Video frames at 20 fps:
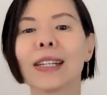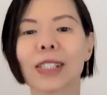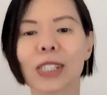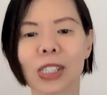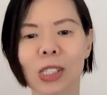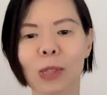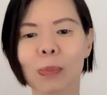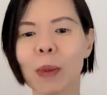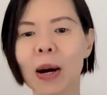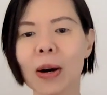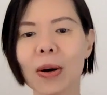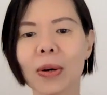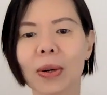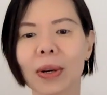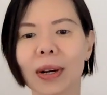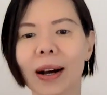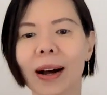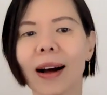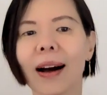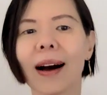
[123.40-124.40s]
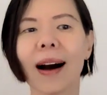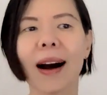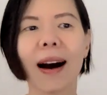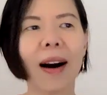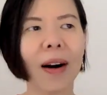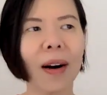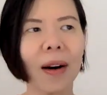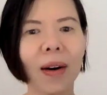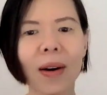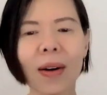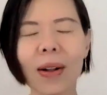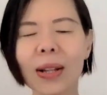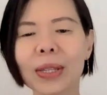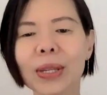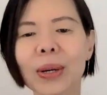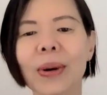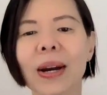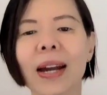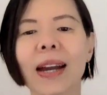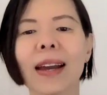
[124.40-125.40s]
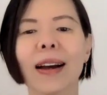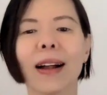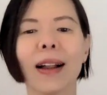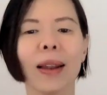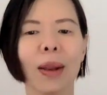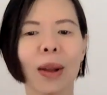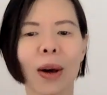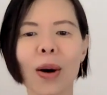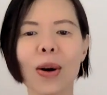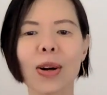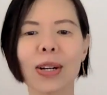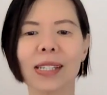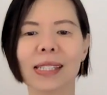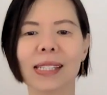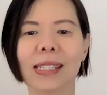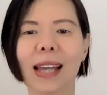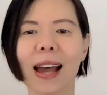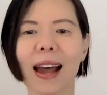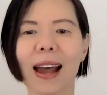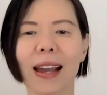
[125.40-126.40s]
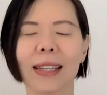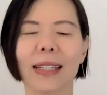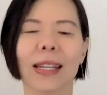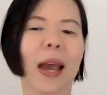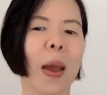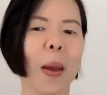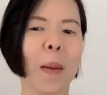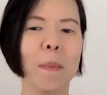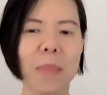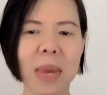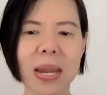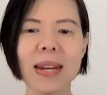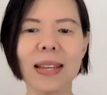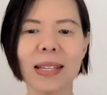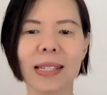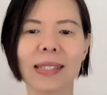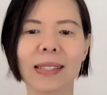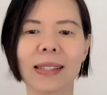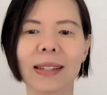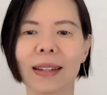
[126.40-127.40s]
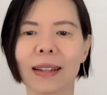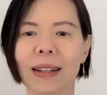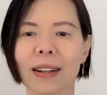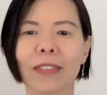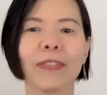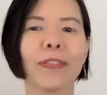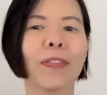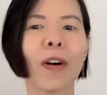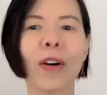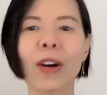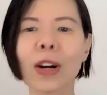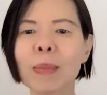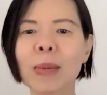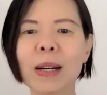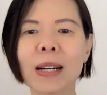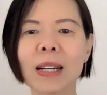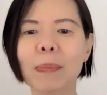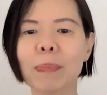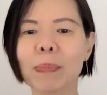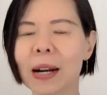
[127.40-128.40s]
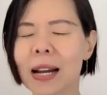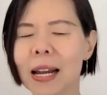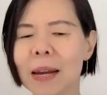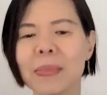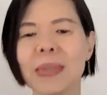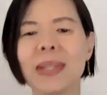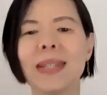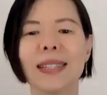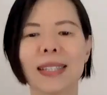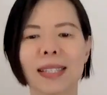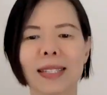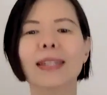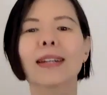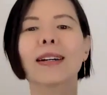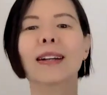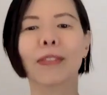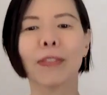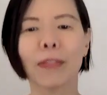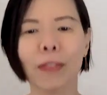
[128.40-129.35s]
and spoke all the way alongside minister, former prime minister,